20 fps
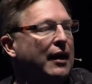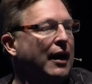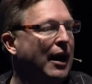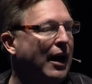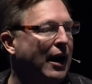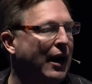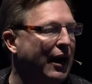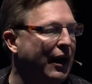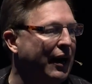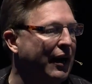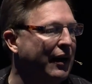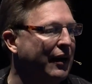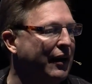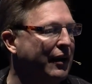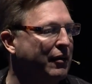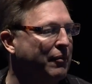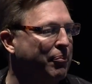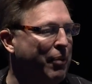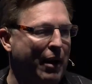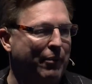uh,
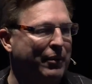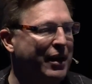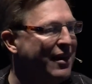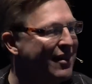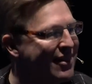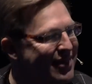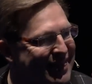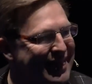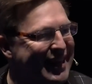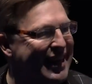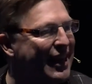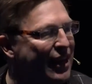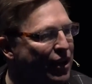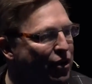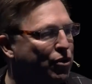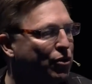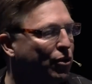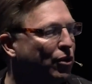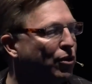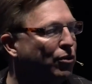probably the
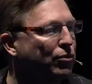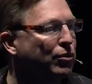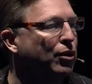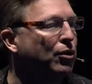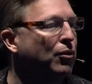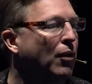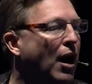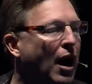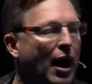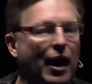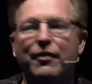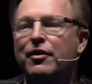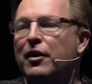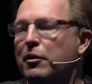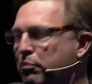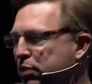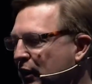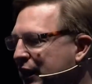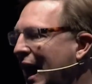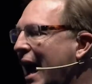guru on the
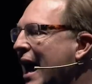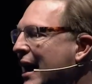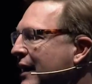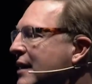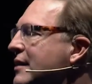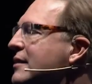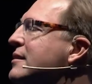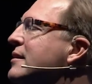planet.